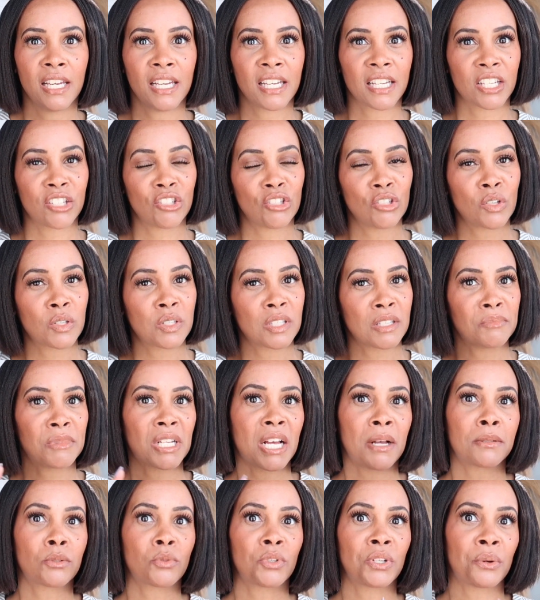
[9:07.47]
because, you know,
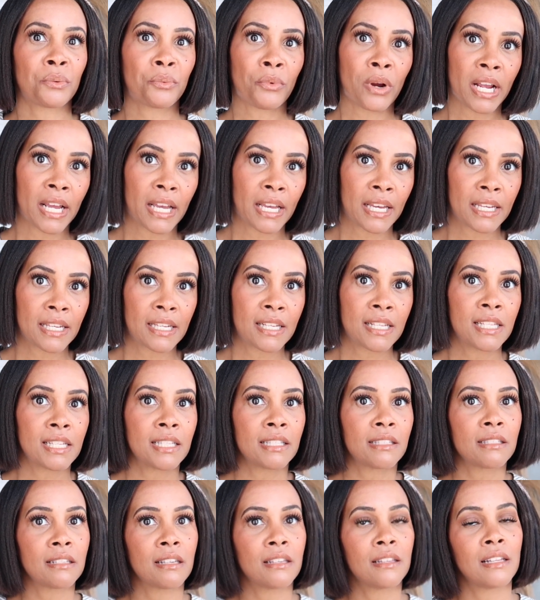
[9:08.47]
sometimes when it
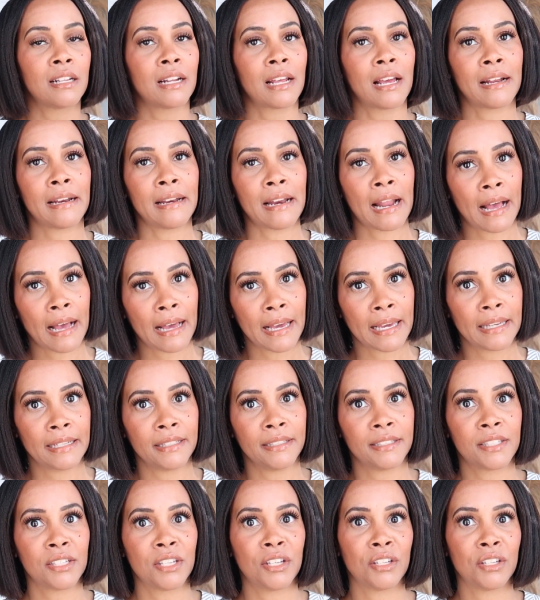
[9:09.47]
rains and then at night,